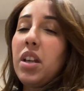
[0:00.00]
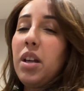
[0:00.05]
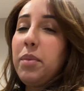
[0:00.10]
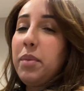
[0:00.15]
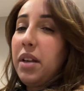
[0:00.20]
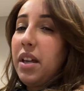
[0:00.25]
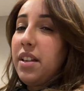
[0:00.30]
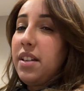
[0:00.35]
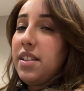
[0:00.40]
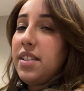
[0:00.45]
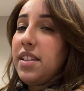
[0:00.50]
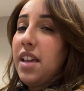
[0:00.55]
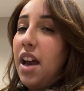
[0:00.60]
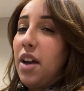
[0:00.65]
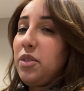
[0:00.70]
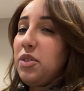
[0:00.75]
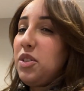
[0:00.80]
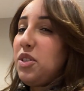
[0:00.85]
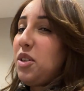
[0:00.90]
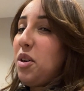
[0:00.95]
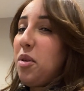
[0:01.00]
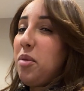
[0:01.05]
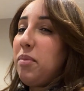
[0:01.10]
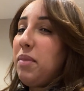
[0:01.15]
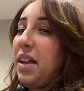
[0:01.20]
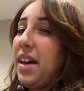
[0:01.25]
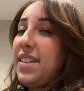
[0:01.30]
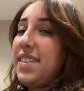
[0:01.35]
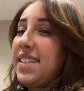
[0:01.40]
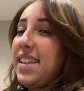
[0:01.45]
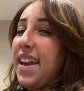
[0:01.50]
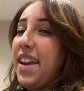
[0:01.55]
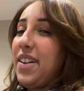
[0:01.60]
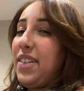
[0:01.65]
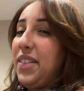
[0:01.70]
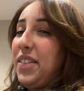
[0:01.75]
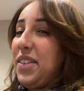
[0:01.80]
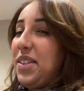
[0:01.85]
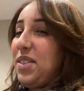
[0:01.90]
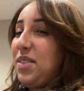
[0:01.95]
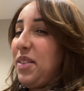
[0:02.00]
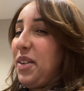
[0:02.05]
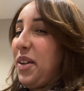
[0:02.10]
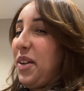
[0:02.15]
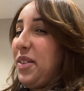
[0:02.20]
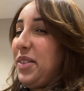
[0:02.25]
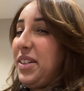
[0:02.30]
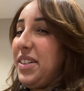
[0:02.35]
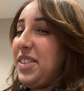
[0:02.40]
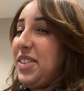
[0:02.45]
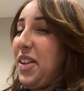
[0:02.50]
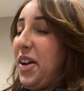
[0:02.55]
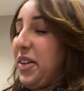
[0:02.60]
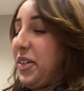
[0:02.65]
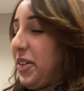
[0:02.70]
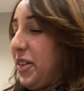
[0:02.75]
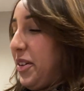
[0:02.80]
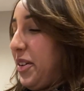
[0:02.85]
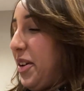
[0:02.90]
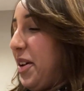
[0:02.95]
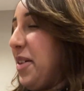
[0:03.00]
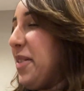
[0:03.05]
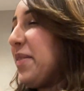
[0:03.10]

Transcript: I'm gonna sound so blasé on this video. That's not good.